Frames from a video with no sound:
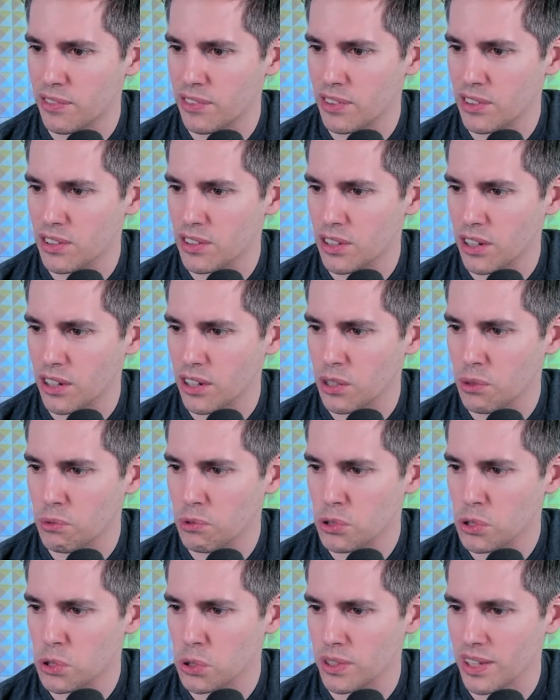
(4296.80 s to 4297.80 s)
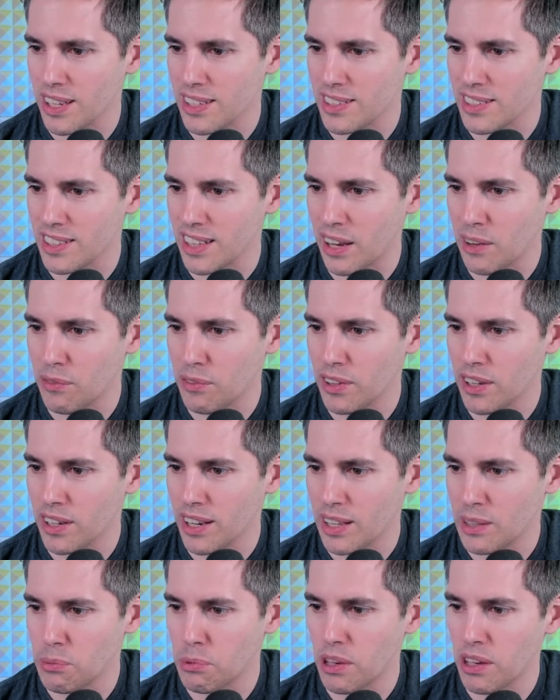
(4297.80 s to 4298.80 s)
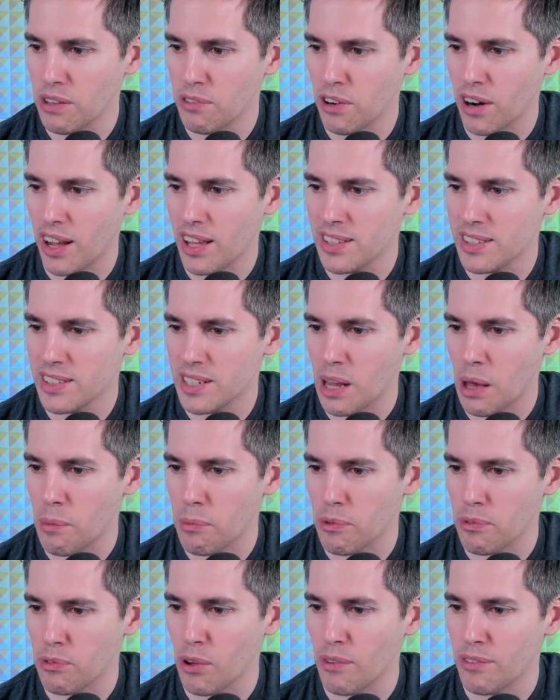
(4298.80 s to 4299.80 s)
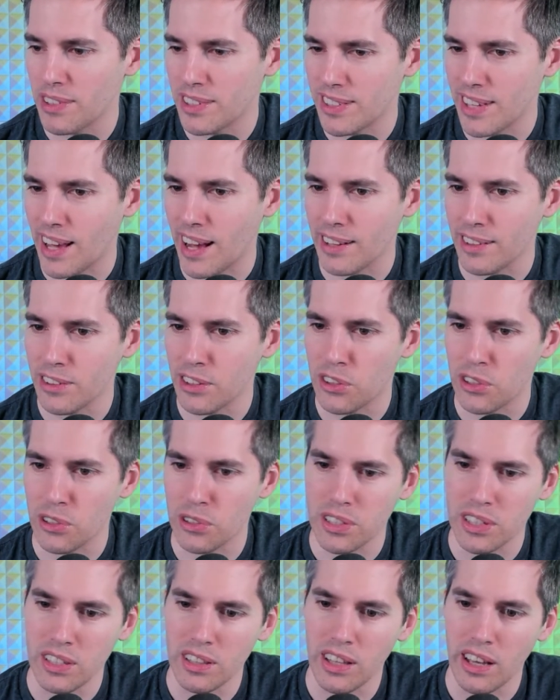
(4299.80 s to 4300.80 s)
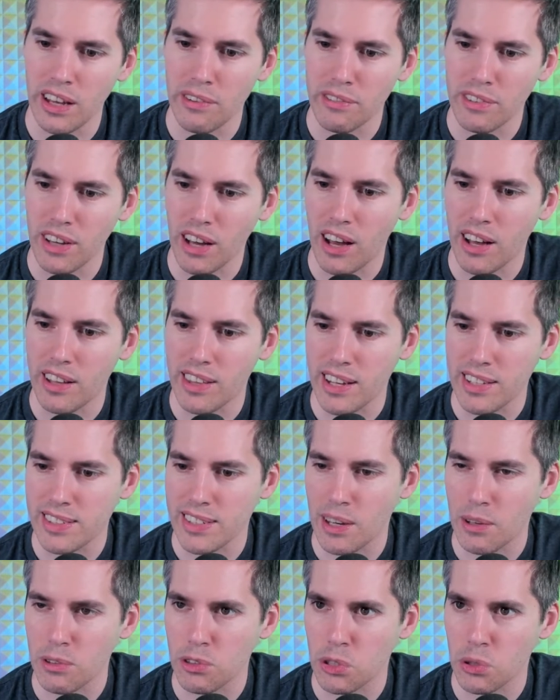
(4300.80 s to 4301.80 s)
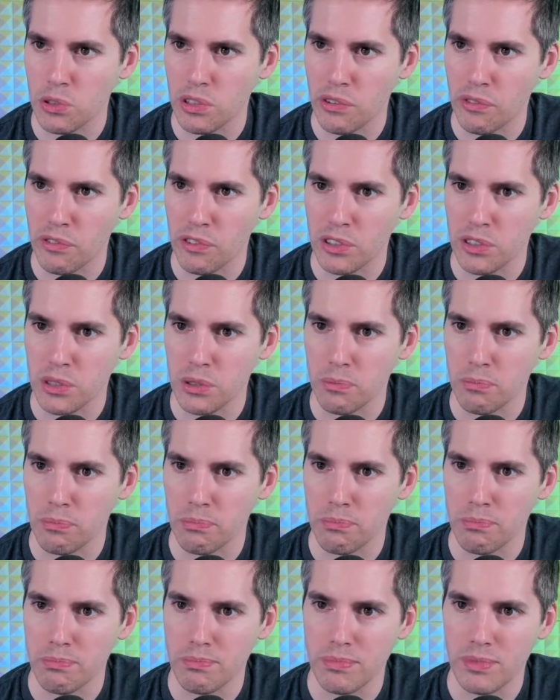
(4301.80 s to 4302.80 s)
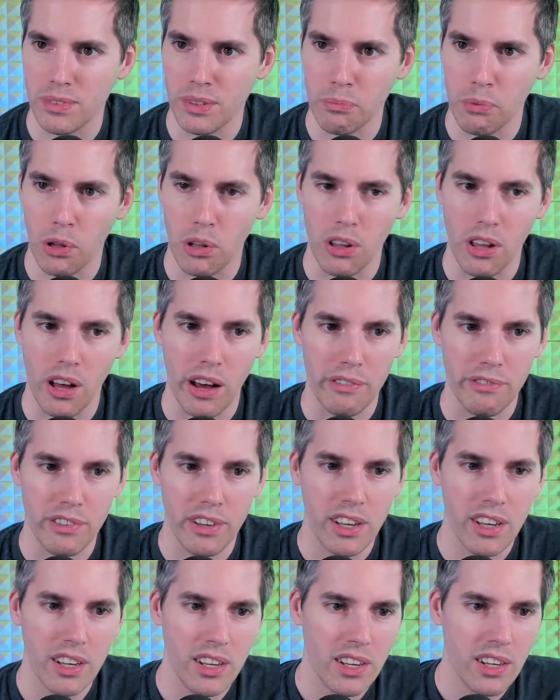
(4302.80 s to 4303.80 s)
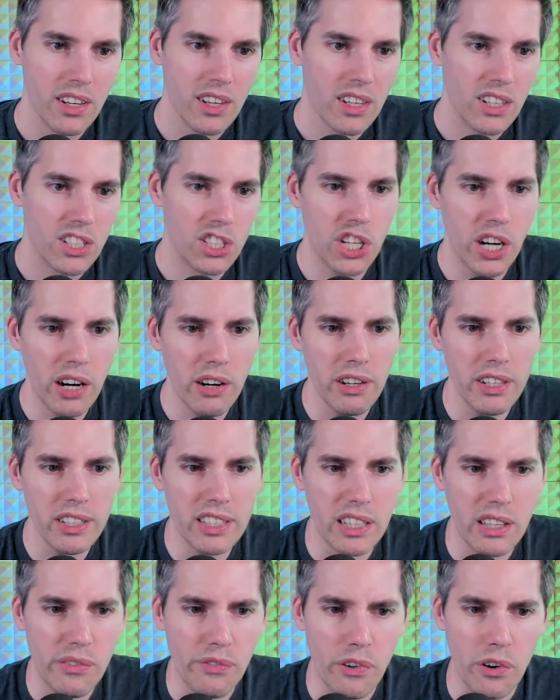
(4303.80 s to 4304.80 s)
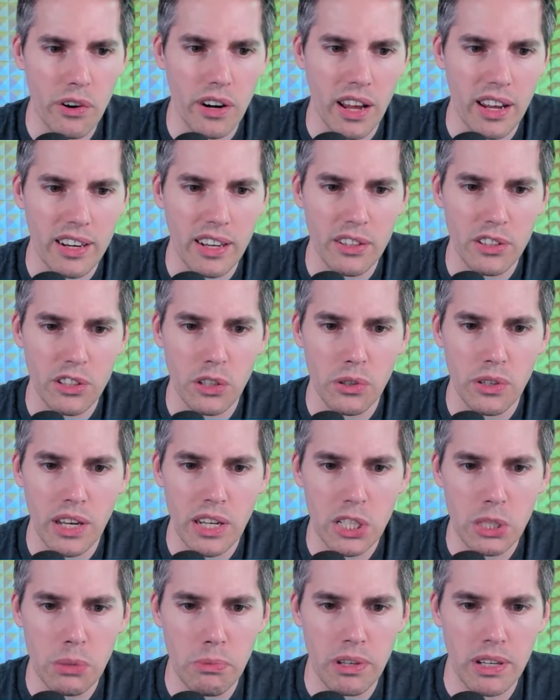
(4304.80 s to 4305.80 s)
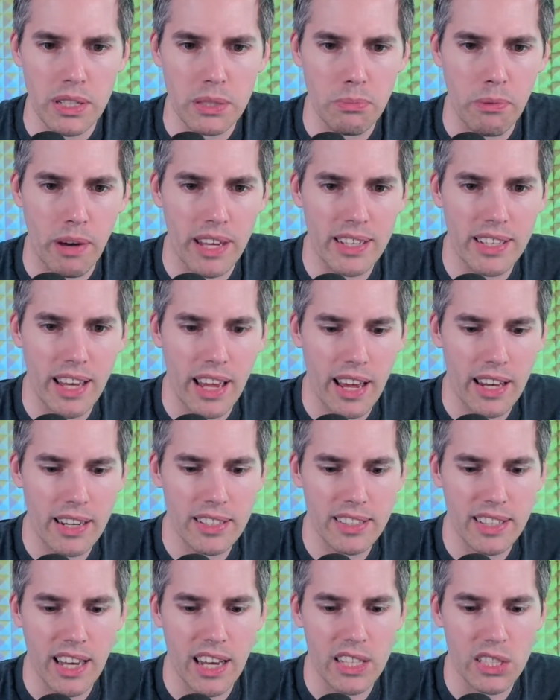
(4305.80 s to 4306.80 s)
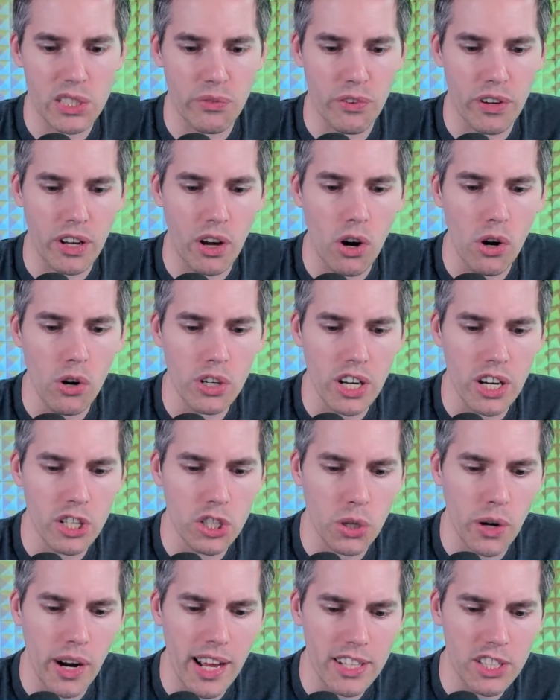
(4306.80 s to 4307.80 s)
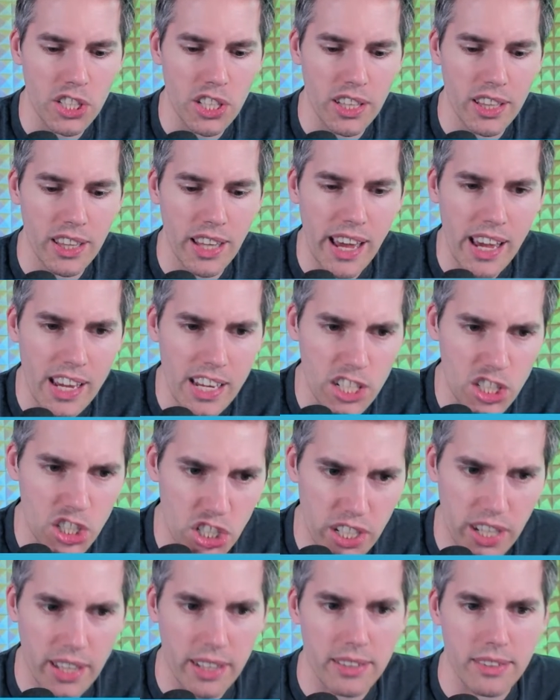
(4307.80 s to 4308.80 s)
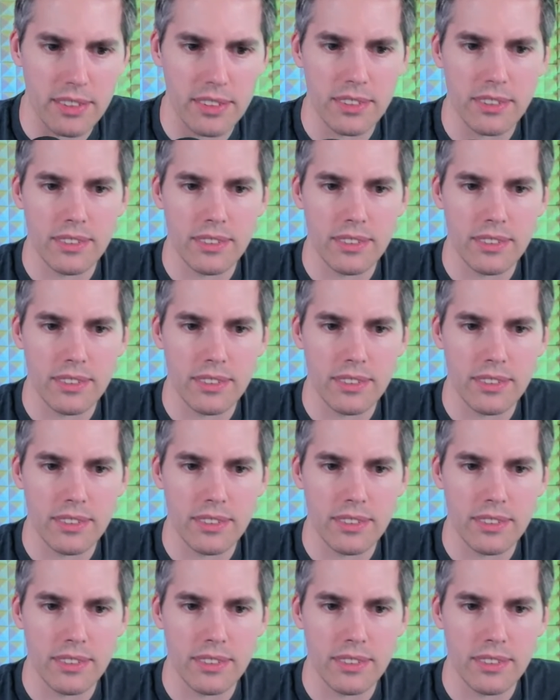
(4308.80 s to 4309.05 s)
Target human control gains lifelink. At the beginning of your end step, if you have exactly 13 life. God, that sounds so difficult to pull off. Jaren Tillfort, another donation because my dad is cancer-free. Oh, congratulations!